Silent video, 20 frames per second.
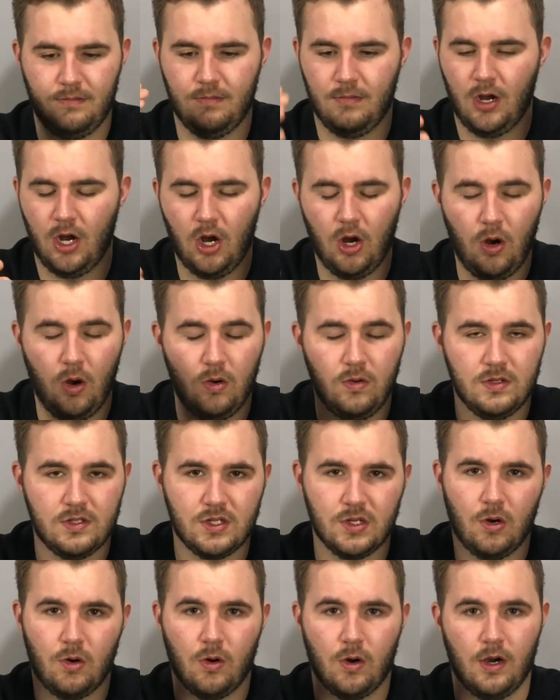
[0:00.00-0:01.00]

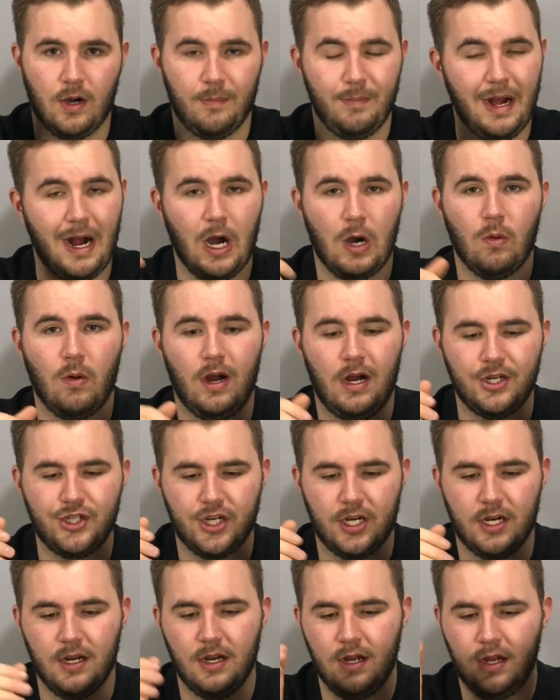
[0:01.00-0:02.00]
hose or a power
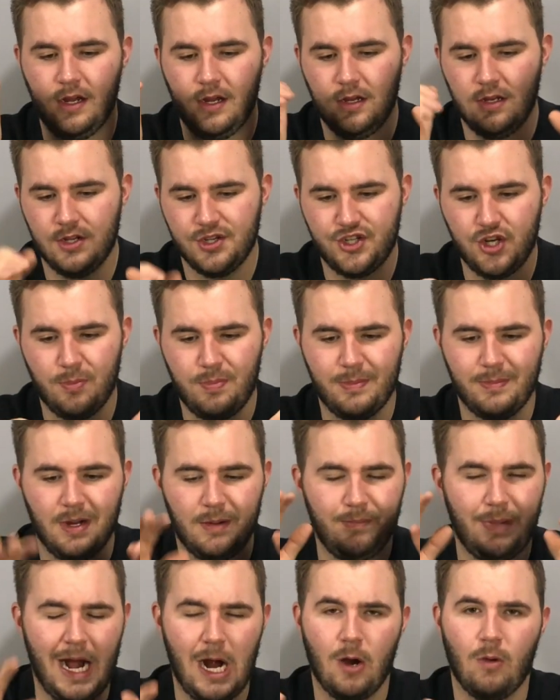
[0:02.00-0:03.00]
washer, soap them
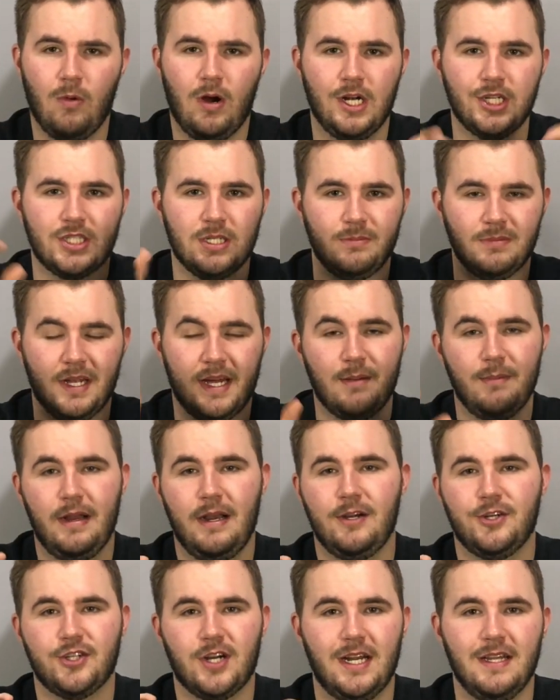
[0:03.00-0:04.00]
up, power wash them, let them
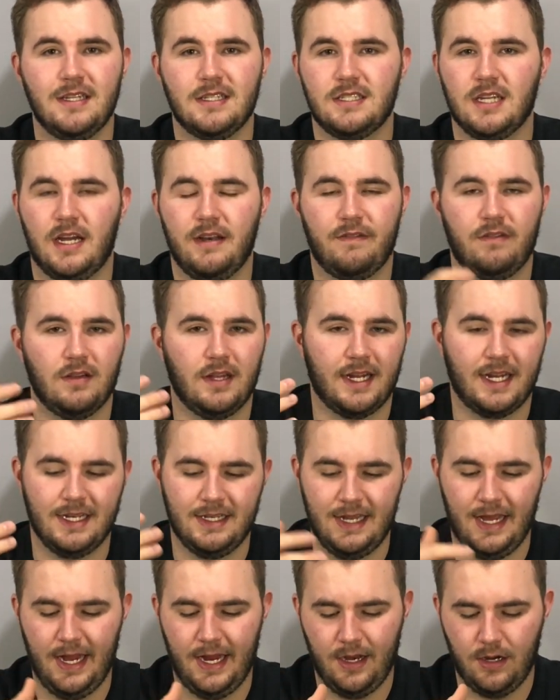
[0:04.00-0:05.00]
air dry in the sun for like a
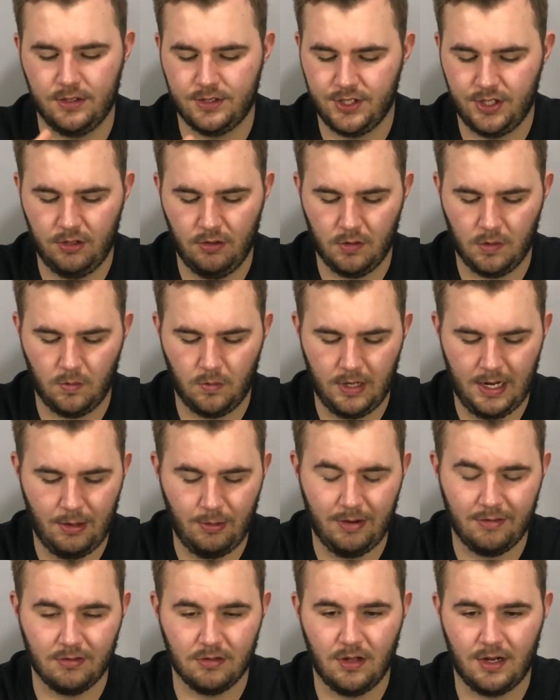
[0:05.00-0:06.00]
day or two or
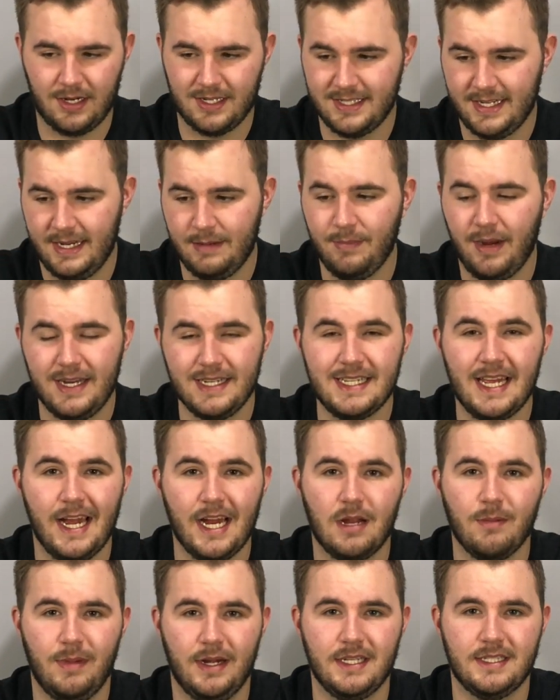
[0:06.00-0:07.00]
however long. It might
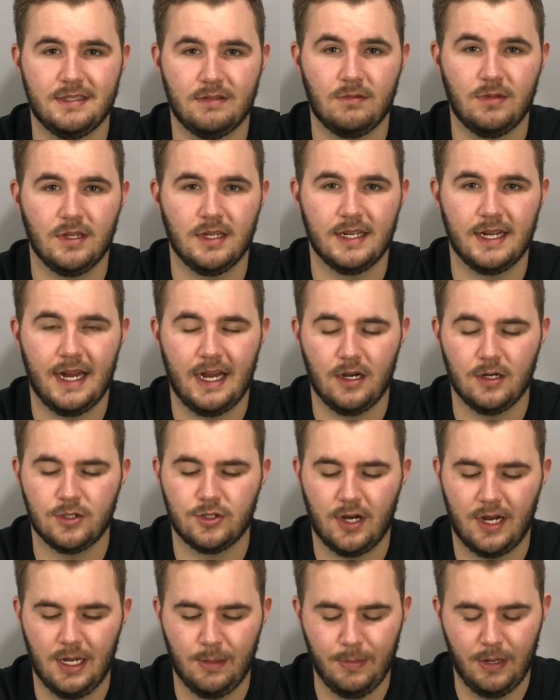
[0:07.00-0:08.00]
take a bit to really air
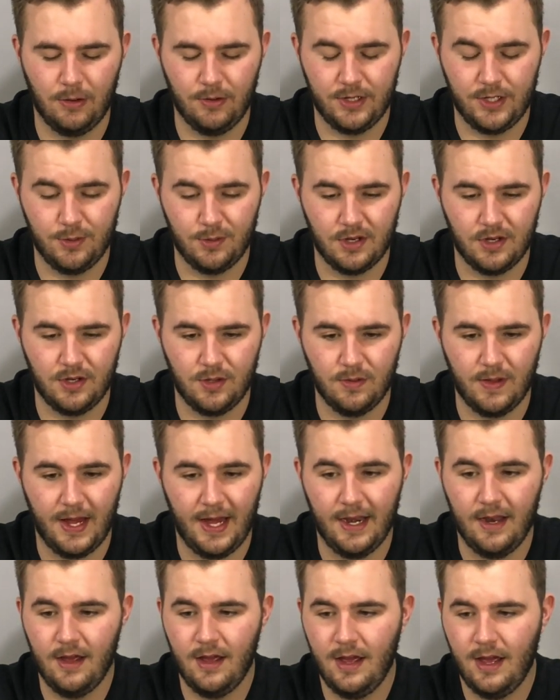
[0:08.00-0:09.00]
dry them out. You can do
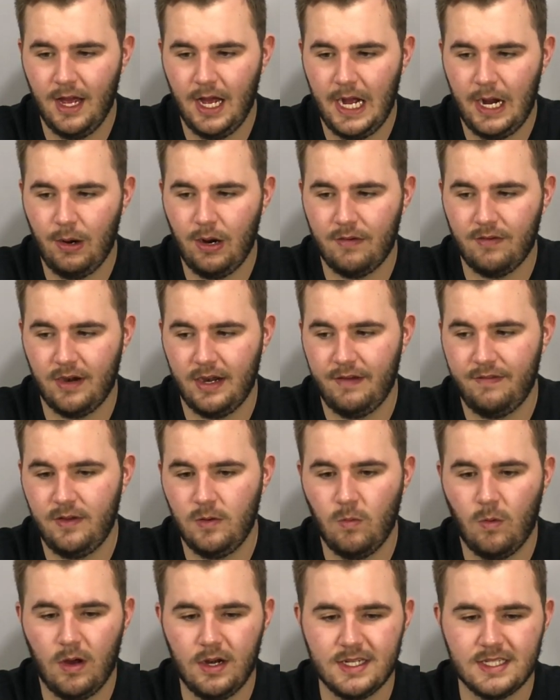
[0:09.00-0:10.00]
that. However, if
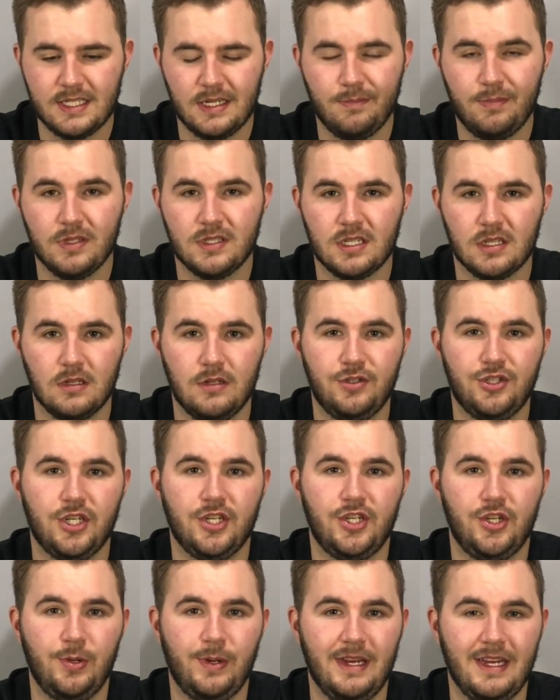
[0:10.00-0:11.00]
you want a simple
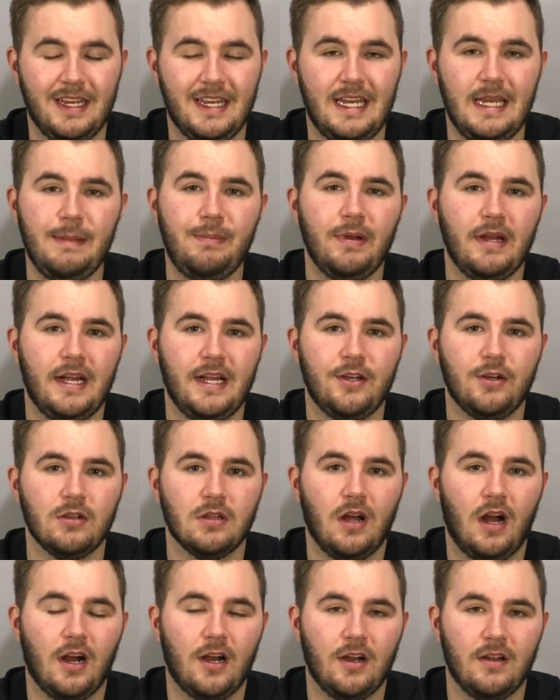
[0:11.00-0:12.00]
solution you can keep in your
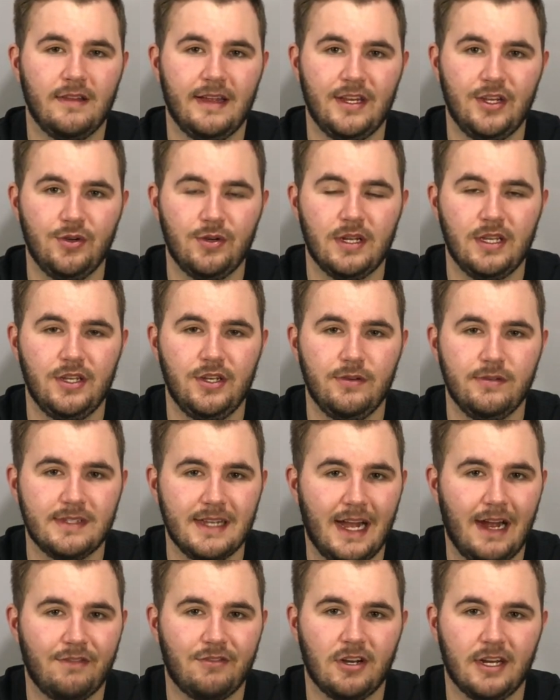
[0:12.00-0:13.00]
locker that you can use
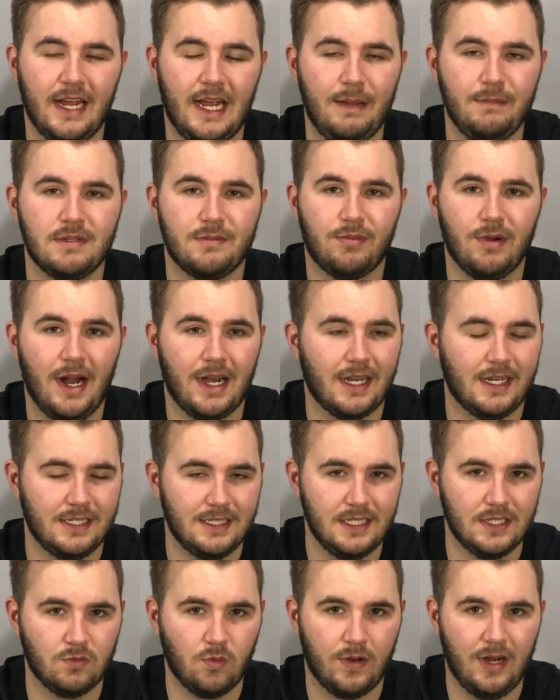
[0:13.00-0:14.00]
after games,
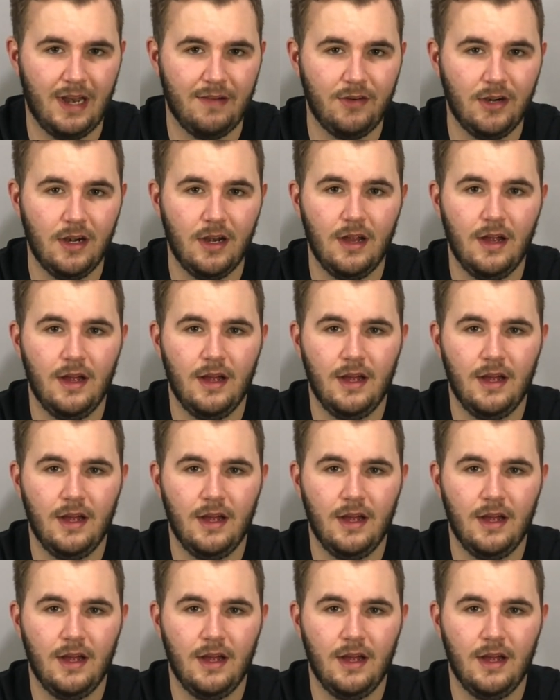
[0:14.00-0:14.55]
practices, whenever,